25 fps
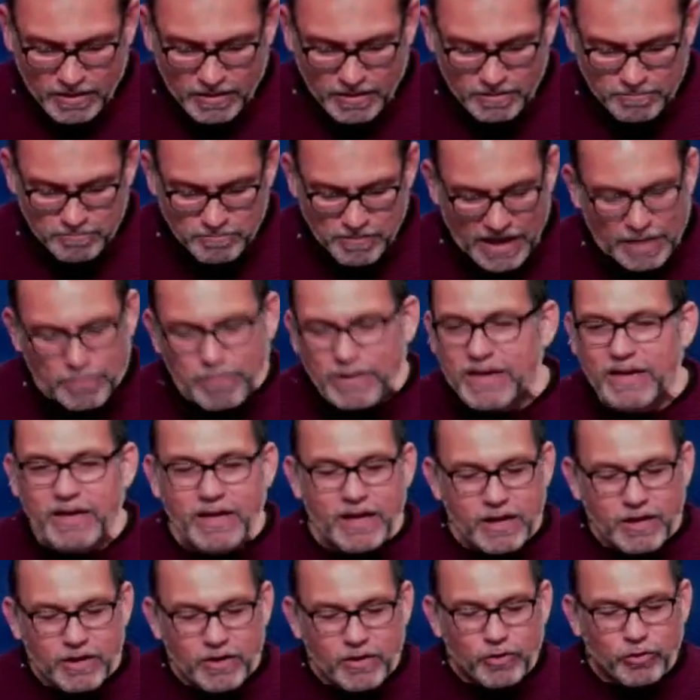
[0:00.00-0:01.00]
Maybe
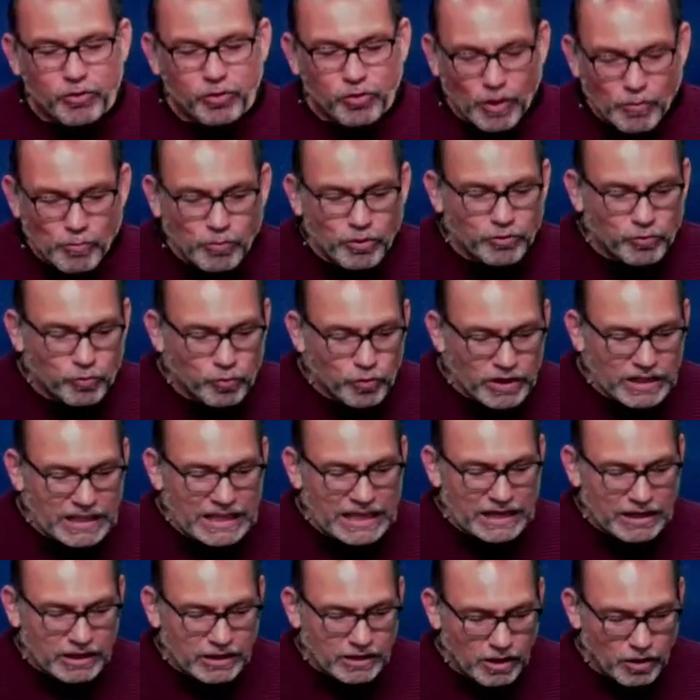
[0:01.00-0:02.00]
someone really
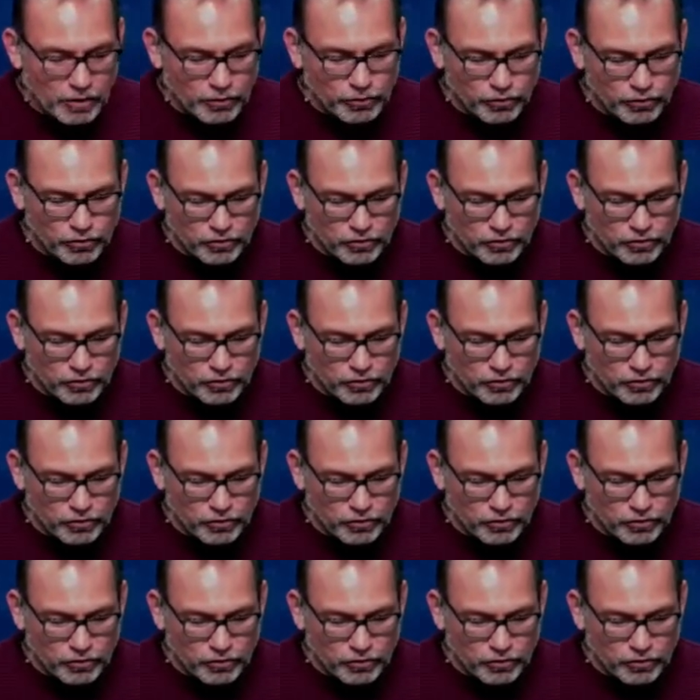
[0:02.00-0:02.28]
close